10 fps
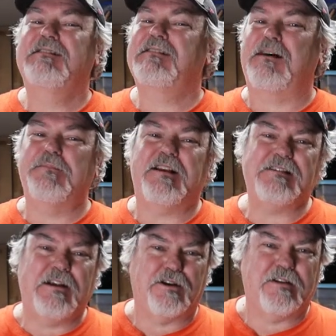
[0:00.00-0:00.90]
Some
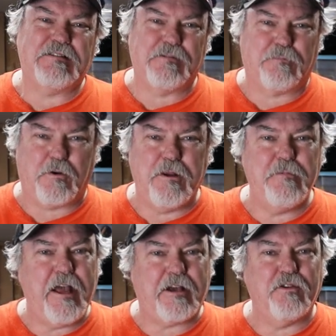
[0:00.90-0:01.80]
days here at Supreme
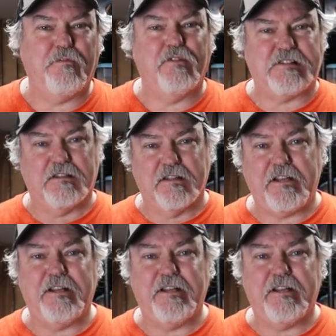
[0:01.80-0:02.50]
Gecko facility,